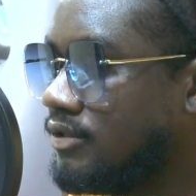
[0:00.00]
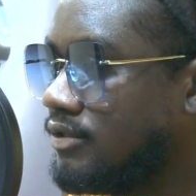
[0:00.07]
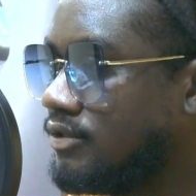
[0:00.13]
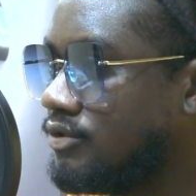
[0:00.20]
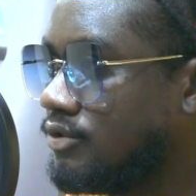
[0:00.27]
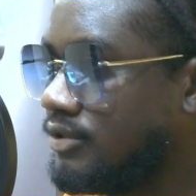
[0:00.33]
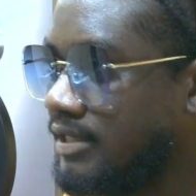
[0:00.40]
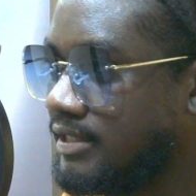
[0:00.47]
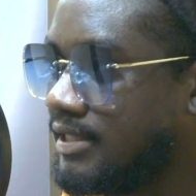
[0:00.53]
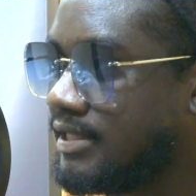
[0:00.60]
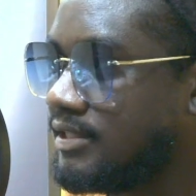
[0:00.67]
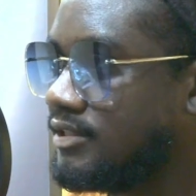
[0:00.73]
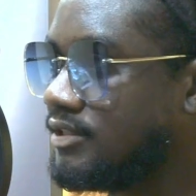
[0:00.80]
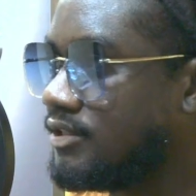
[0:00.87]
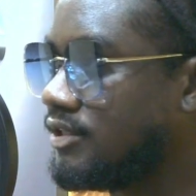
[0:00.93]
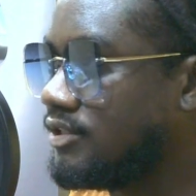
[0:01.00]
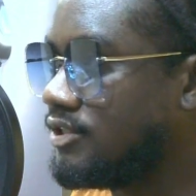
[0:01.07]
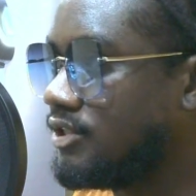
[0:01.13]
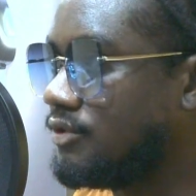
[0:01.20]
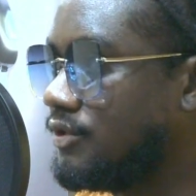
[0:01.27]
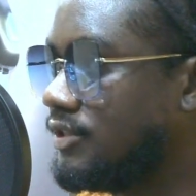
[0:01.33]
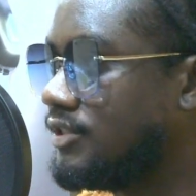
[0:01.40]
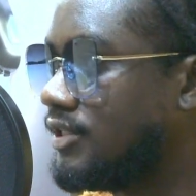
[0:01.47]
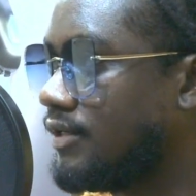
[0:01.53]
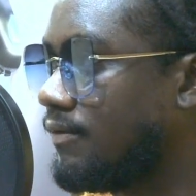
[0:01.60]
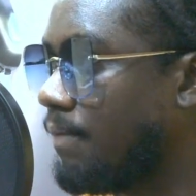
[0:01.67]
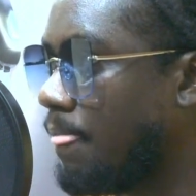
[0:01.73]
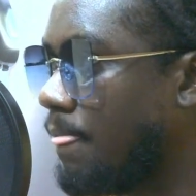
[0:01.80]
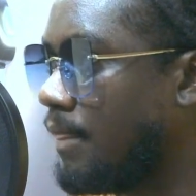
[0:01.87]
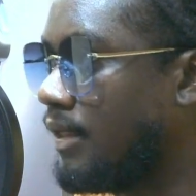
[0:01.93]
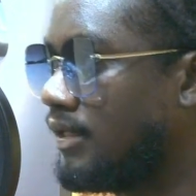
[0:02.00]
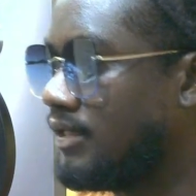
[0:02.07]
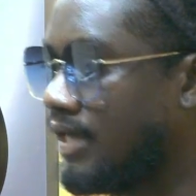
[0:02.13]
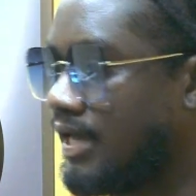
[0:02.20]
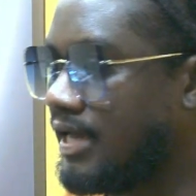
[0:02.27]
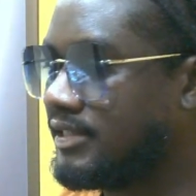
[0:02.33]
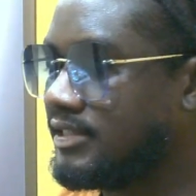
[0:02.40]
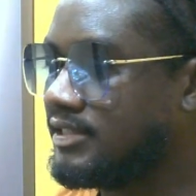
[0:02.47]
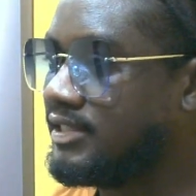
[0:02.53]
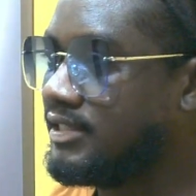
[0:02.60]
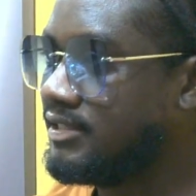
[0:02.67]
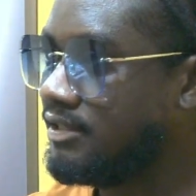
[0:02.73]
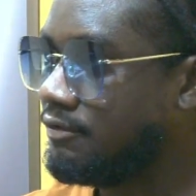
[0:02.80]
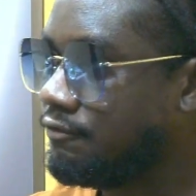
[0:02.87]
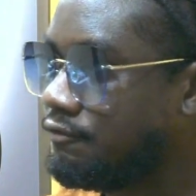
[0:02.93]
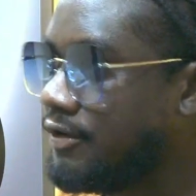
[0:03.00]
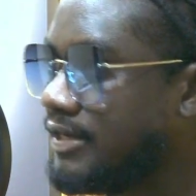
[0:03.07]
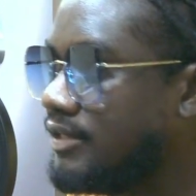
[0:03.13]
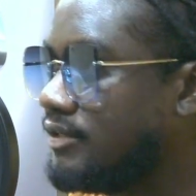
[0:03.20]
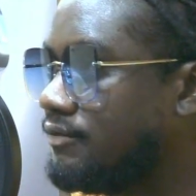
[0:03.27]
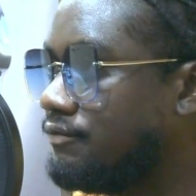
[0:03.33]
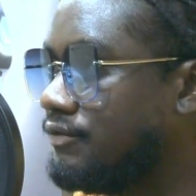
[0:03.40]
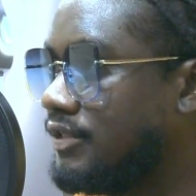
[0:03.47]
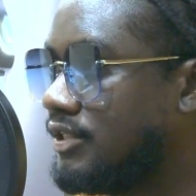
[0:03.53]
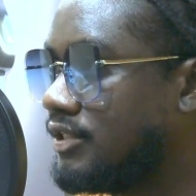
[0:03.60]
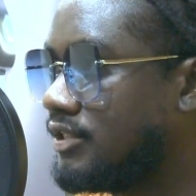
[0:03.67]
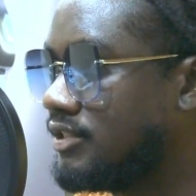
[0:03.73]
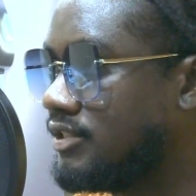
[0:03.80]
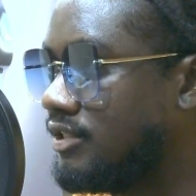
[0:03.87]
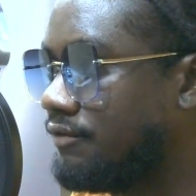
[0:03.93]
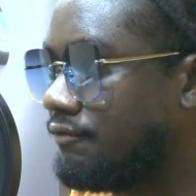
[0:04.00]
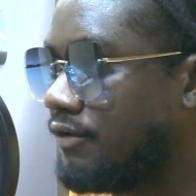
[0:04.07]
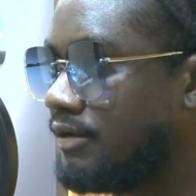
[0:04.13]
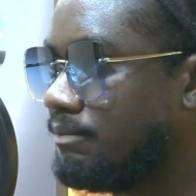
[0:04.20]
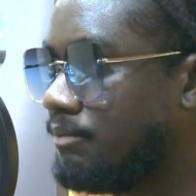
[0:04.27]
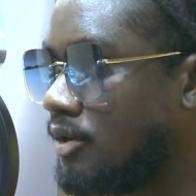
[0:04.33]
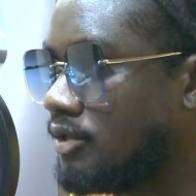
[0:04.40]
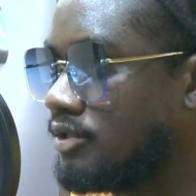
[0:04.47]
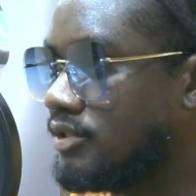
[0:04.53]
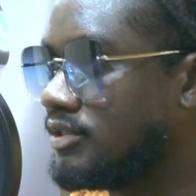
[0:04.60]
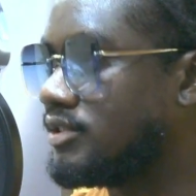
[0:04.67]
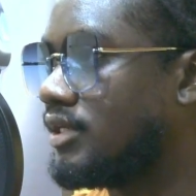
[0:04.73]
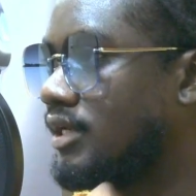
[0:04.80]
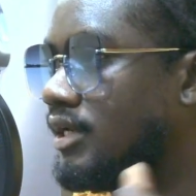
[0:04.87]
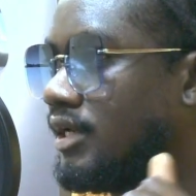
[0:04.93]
So take that into consideration. As I said, different vehicles, different models